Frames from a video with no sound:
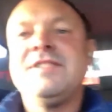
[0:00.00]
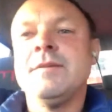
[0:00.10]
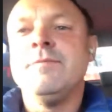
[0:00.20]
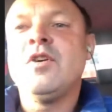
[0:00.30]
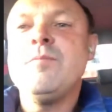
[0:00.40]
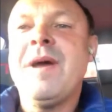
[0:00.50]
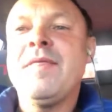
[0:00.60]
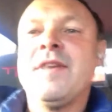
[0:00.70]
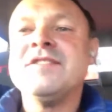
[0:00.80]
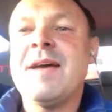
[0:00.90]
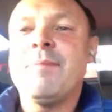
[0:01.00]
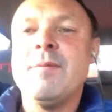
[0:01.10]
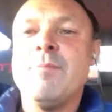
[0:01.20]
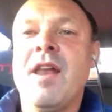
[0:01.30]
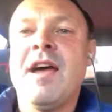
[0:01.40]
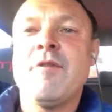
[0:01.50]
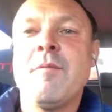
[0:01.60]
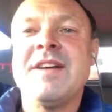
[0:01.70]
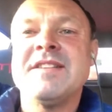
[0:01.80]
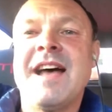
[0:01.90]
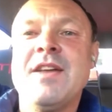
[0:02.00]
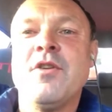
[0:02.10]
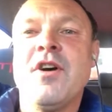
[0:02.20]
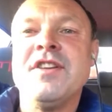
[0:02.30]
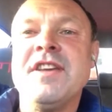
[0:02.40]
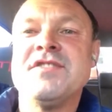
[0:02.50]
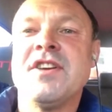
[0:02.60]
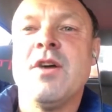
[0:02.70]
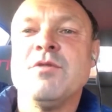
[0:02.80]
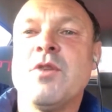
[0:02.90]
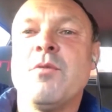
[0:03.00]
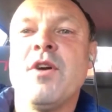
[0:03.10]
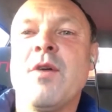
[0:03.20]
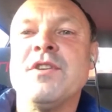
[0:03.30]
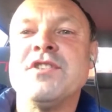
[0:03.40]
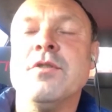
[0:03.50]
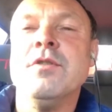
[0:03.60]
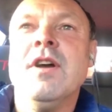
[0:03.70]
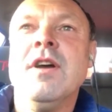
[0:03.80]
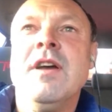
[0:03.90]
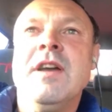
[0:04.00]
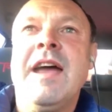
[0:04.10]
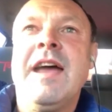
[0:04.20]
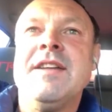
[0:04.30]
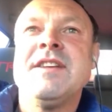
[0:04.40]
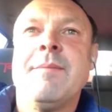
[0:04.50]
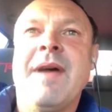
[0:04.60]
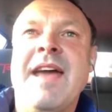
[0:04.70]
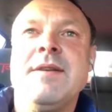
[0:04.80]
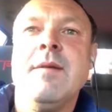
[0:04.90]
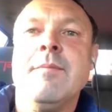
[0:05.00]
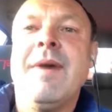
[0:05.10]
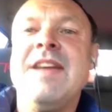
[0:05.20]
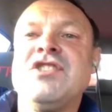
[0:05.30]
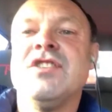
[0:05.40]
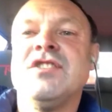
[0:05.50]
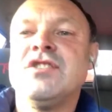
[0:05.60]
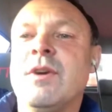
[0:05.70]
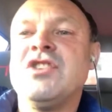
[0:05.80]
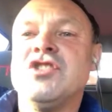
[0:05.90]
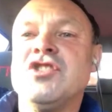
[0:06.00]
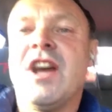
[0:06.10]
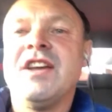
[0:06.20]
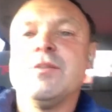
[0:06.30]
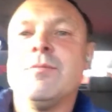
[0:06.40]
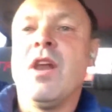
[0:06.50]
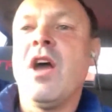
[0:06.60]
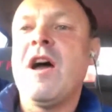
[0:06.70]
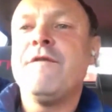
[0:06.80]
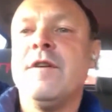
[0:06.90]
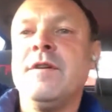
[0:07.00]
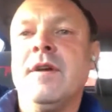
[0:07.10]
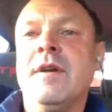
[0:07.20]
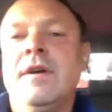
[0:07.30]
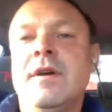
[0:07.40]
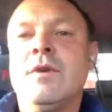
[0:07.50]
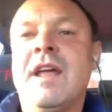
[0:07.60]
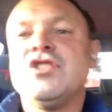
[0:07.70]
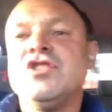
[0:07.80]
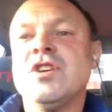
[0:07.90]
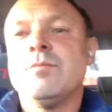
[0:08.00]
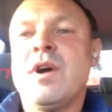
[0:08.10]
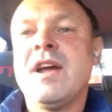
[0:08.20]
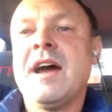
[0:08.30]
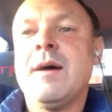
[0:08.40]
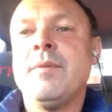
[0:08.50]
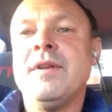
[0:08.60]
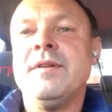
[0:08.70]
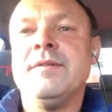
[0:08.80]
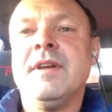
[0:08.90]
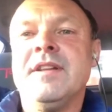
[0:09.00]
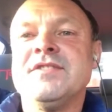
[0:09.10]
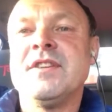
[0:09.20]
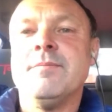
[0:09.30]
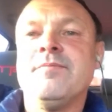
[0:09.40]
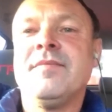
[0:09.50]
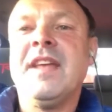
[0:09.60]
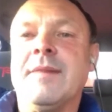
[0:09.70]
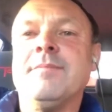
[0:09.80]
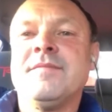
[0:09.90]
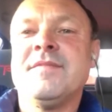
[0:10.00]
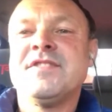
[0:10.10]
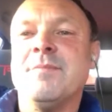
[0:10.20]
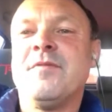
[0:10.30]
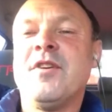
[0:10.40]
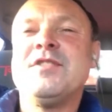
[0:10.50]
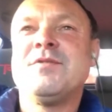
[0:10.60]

some very bad things happen in my life about 8 or 9 years ago, which I won't go into, and had major direction change in my life and relationship breakup and some very